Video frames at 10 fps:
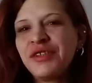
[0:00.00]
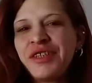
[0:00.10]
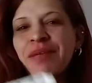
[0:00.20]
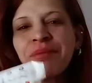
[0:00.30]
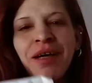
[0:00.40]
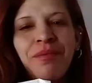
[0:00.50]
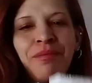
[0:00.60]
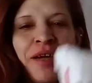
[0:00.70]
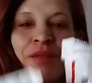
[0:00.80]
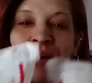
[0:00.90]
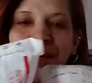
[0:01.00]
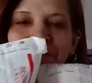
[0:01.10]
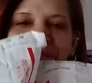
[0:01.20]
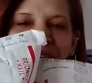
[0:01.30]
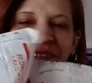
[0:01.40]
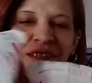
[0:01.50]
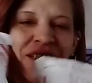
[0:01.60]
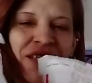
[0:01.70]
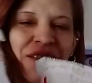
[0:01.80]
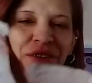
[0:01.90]
jackpot bath bombs.
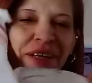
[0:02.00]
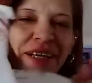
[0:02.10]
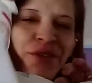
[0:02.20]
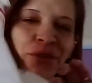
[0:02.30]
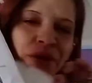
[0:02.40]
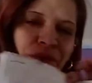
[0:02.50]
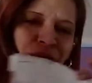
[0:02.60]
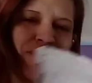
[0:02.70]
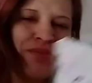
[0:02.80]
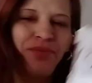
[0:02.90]
So I got two of them.